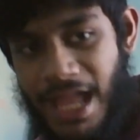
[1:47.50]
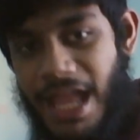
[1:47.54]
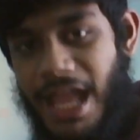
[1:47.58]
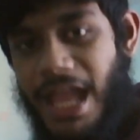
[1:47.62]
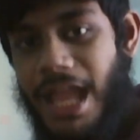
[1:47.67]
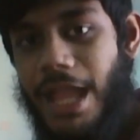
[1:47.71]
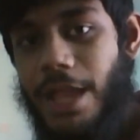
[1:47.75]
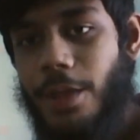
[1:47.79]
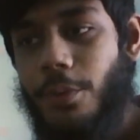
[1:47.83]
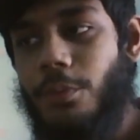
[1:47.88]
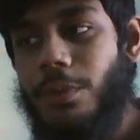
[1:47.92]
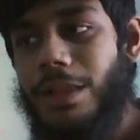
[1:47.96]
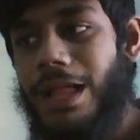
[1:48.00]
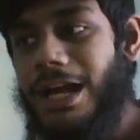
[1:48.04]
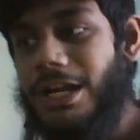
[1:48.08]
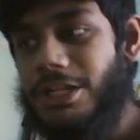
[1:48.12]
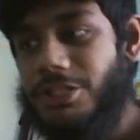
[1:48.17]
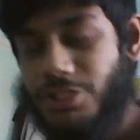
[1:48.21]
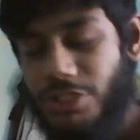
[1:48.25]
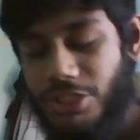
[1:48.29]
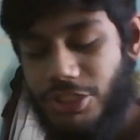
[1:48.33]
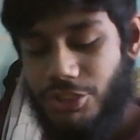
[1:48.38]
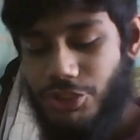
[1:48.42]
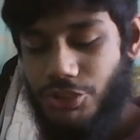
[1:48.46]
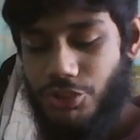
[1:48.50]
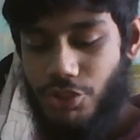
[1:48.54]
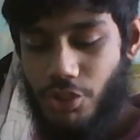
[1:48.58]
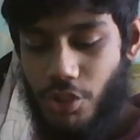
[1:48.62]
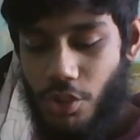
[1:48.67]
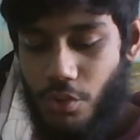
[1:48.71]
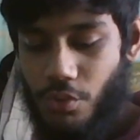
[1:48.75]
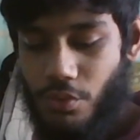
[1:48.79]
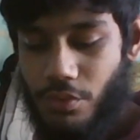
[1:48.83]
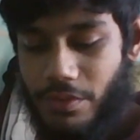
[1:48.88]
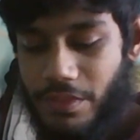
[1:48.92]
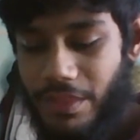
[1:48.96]
it will actually
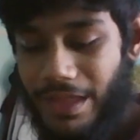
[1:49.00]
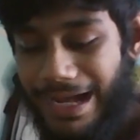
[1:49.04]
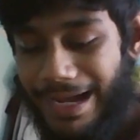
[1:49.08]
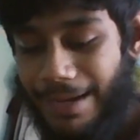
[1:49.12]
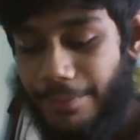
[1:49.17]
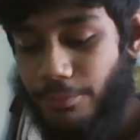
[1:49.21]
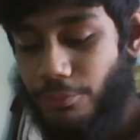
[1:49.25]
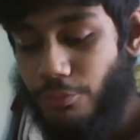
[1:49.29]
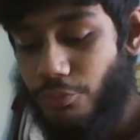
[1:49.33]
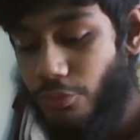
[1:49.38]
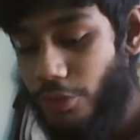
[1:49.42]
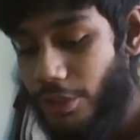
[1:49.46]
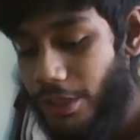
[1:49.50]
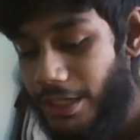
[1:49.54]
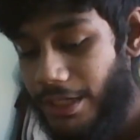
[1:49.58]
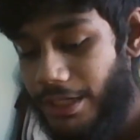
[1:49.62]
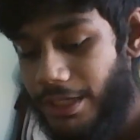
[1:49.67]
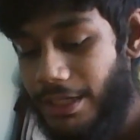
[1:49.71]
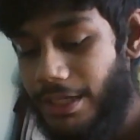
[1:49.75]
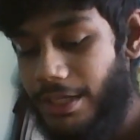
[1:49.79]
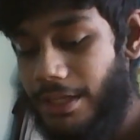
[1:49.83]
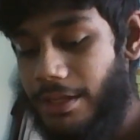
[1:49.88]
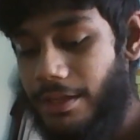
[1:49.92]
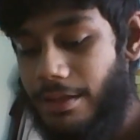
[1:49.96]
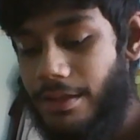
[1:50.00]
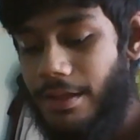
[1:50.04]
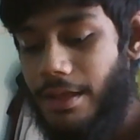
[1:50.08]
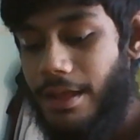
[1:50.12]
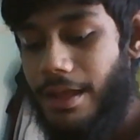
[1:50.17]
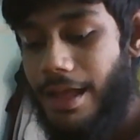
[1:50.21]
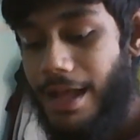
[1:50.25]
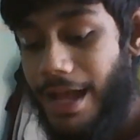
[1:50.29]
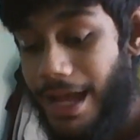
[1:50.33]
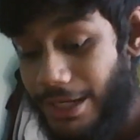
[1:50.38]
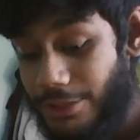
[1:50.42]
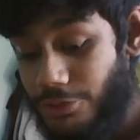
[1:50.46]
show that I'm running
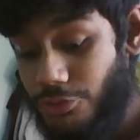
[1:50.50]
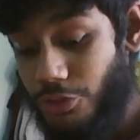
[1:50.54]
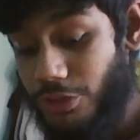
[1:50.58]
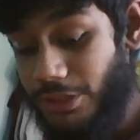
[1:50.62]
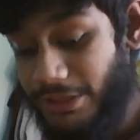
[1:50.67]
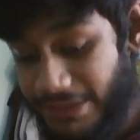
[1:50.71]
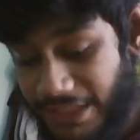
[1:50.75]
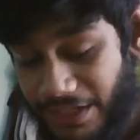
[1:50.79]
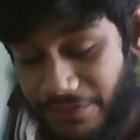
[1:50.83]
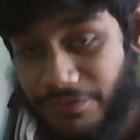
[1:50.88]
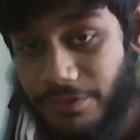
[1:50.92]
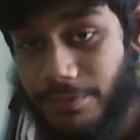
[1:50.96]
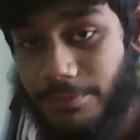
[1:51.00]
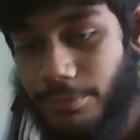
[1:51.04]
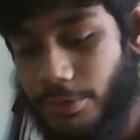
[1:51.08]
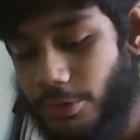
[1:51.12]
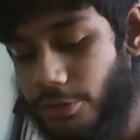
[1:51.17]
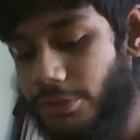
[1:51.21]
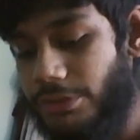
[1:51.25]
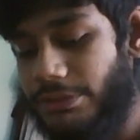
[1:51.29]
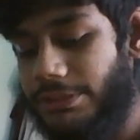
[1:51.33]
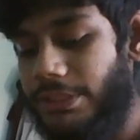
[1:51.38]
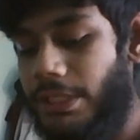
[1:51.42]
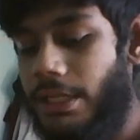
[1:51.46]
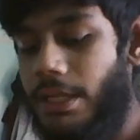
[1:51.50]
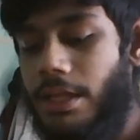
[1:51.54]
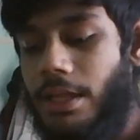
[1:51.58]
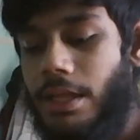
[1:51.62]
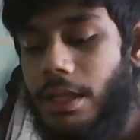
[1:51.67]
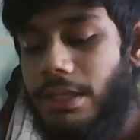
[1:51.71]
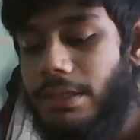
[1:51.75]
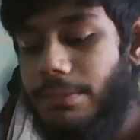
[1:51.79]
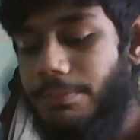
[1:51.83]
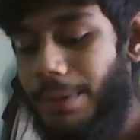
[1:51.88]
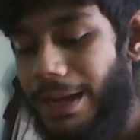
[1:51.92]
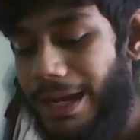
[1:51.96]
Android 7 because
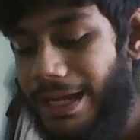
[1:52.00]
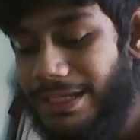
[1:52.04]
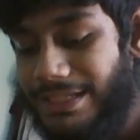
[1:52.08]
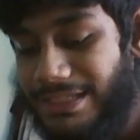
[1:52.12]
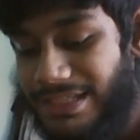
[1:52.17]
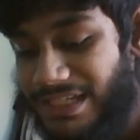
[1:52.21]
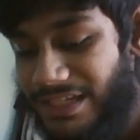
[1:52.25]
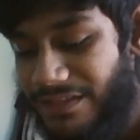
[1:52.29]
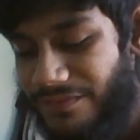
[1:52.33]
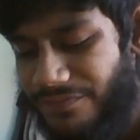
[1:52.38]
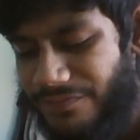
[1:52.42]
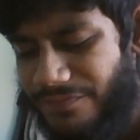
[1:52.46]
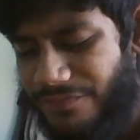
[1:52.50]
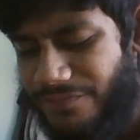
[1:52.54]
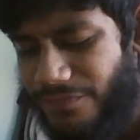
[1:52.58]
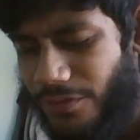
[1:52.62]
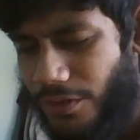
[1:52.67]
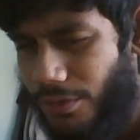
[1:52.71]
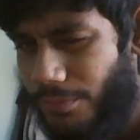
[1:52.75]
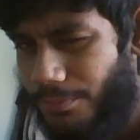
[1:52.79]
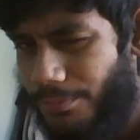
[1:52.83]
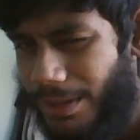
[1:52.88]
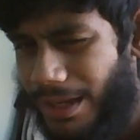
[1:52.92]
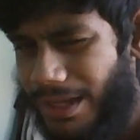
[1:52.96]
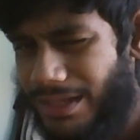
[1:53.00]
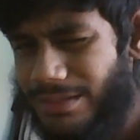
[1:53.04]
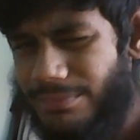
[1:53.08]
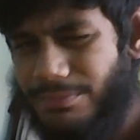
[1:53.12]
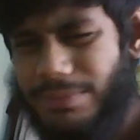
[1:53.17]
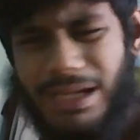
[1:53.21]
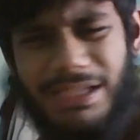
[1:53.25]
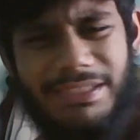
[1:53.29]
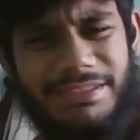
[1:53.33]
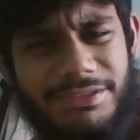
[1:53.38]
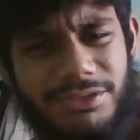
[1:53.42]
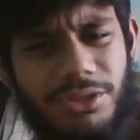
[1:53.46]
by default, by
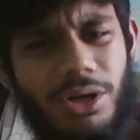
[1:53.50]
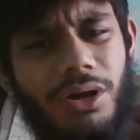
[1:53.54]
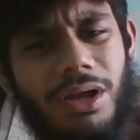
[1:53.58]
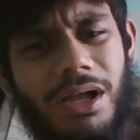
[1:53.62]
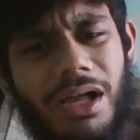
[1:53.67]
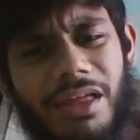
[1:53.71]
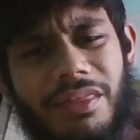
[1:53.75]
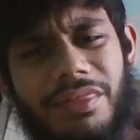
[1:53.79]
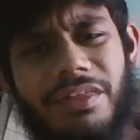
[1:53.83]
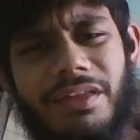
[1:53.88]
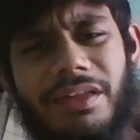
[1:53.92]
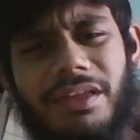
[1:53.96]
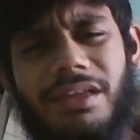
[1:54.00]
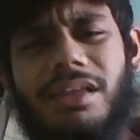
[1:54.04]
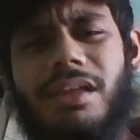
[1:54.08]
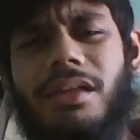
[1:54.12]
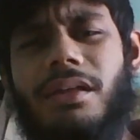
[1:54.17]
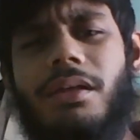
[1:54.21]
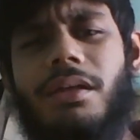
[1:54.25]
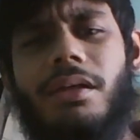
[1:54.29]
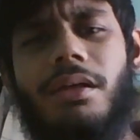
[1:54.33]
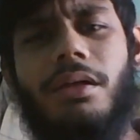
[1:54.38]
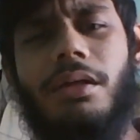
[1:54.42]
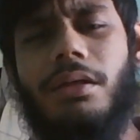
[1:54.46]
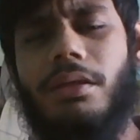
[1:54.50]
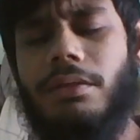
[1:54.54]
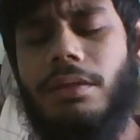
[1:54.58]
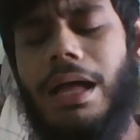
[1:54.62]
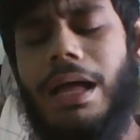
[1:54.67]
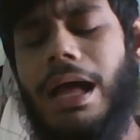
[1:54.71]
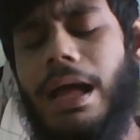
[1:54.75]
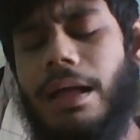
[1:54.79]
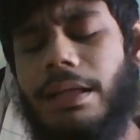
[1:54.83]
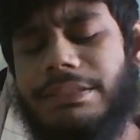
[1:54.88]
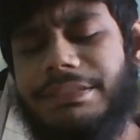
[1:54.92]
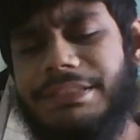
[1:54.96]
stock, I think
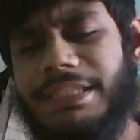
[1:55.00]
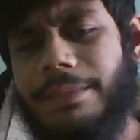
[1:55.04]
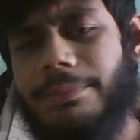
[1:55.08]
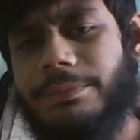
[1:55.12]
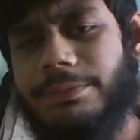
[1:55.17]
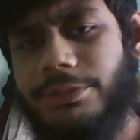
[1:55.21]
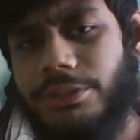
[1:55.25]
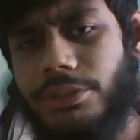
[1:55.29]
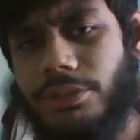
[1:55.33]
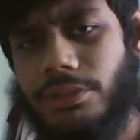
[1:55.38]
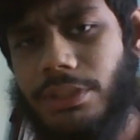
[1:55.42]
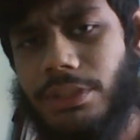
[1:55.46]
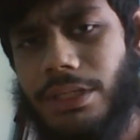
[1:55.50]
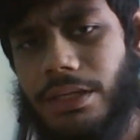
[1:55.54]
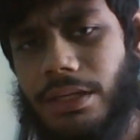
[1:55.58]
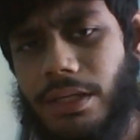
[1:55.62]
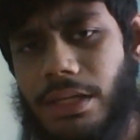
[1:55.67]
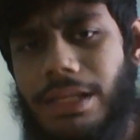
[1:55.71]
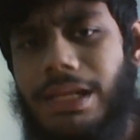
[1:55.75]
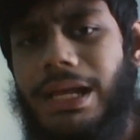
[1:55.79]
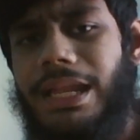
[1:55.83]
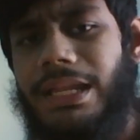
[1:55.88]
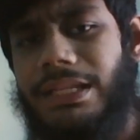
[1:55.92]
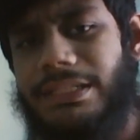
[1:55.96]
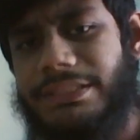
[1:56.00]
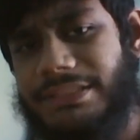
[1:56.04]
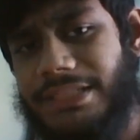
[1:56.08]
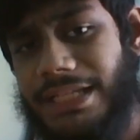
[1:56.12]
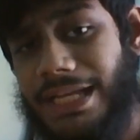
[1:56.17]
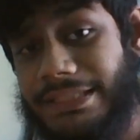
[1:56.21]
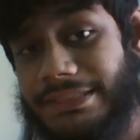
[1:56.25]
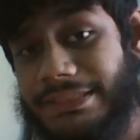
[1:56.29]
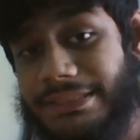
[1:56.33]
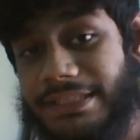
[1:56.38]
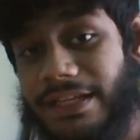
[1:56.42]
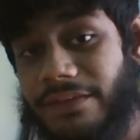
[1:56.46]
Samsung Galaxy
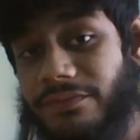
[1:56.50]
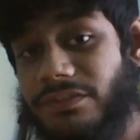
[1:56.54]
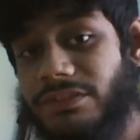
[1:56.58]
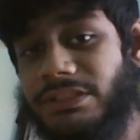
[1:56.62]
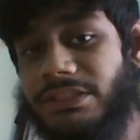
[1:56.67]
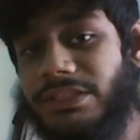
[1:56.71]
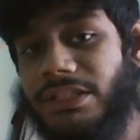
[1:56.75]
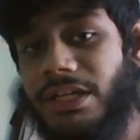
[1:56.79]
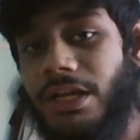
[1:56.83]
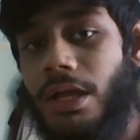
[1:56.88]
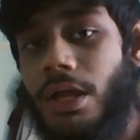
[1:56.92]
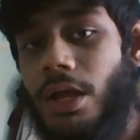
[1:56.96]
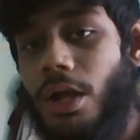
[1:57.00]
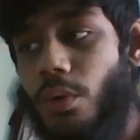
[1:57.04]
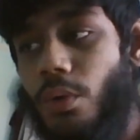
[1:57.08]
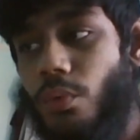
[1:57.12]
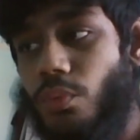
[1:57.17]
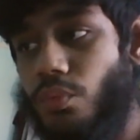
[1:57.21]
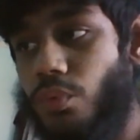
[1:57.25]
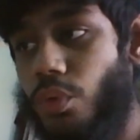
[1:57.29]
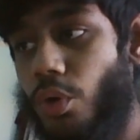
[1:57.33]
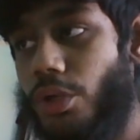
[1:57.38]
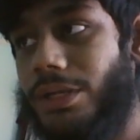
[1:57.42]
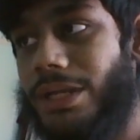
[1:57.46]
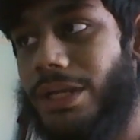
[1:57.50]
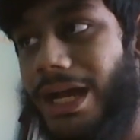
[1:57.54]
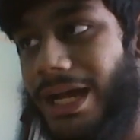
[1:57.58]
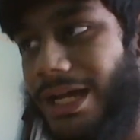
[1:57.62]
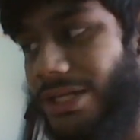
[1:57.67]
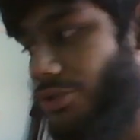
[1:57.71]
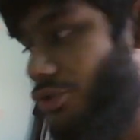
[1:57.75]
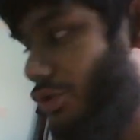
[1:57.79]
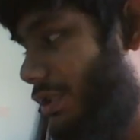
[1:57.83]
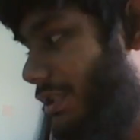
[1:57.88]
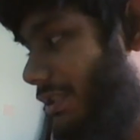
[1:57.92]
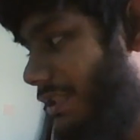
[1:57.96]
S7s run
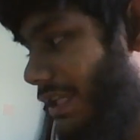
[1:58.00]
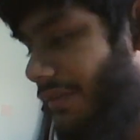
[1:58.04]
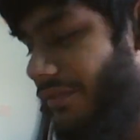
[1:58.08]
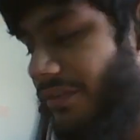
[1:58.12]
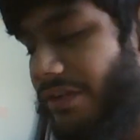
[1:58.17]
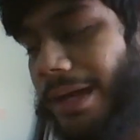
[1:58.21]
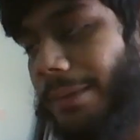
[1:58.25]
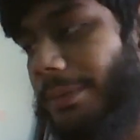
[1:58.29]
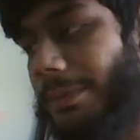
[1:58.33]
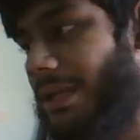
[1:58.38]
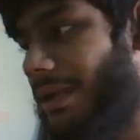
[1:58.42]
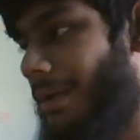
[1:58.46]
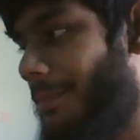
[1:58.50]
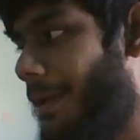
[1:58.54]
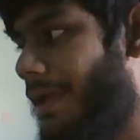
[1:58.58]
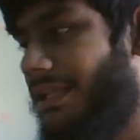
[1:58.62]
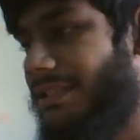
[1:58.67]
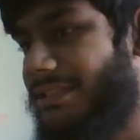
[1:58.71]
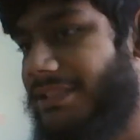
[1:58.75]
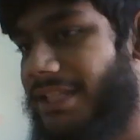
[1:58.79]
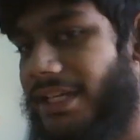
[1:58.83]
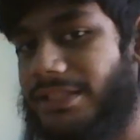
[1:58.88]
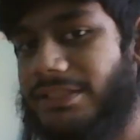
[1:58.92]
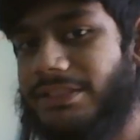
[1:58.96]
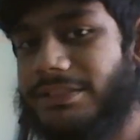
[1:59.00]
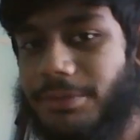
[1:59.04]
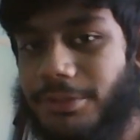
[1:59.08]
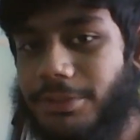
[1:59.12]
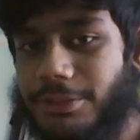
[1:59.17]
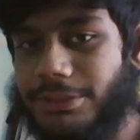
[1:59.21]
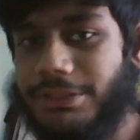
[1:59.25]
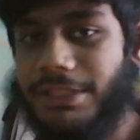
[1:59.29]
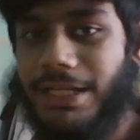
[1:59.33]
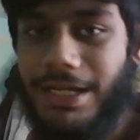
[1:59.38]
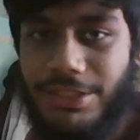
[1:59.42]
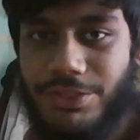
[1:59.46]
Android 7. I mean, it makes sense
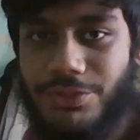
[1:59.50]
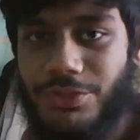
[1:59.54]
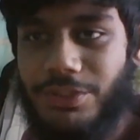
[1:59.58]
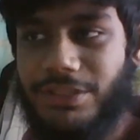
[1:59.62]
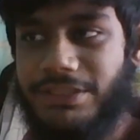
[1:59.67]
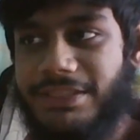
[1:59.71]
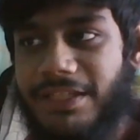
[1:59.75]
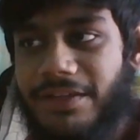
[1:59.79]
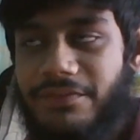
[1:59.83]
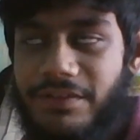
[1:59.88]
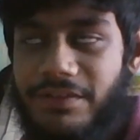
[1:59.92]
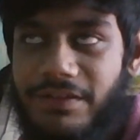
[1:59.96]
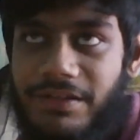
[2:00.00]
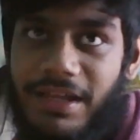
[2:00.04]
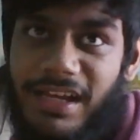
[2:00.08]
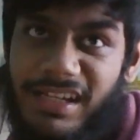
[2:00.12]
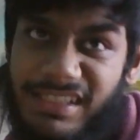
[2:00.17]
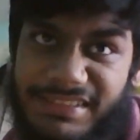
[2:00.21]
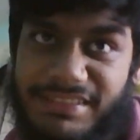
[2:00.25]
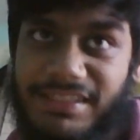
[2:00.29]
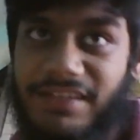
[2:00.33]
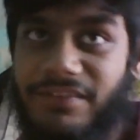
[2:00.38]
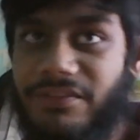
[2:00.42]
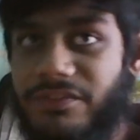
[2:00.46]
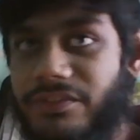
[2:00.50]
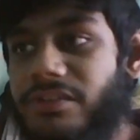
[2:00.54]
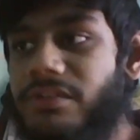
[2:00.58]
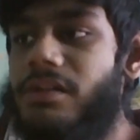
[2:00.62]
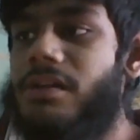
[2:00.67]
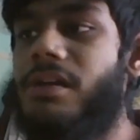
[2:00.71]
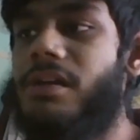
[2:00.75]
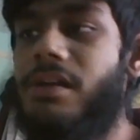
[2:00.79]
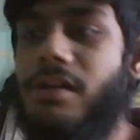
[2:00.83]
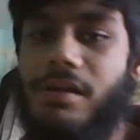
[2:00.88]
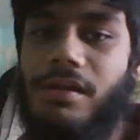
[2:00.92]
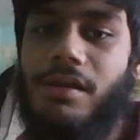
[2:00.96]
because Android 7, S7,
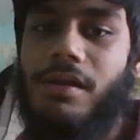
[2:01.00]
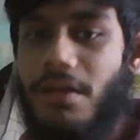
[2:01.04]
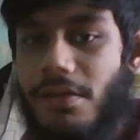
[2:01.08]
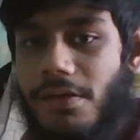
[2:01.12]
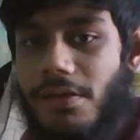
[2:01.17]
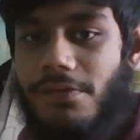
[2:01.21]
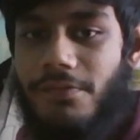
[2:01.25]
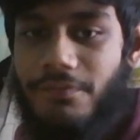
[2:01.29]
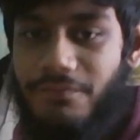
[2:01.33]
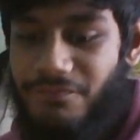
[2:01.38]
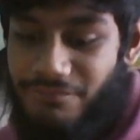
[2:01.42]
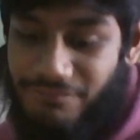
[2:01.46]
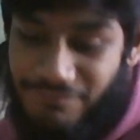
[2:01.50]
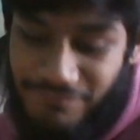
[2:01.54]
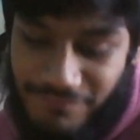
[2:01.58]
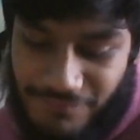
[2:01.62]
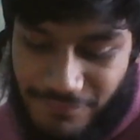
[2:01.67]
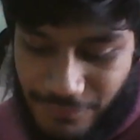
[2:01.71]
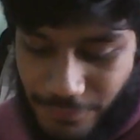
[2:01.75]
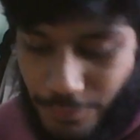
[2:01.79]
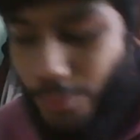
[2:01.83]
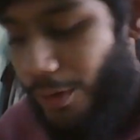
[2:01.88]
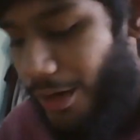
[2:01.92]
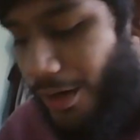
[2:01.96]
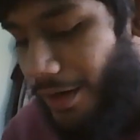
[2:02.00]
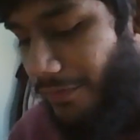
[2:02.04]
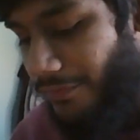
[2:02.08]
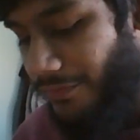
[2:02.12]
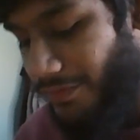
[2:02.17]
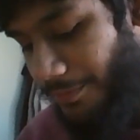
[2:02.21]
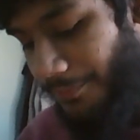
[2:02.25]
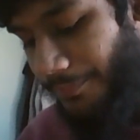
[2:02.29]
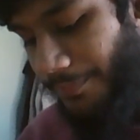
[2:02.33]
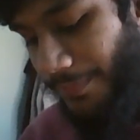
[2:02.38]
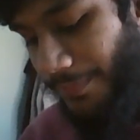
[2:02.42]
whatever.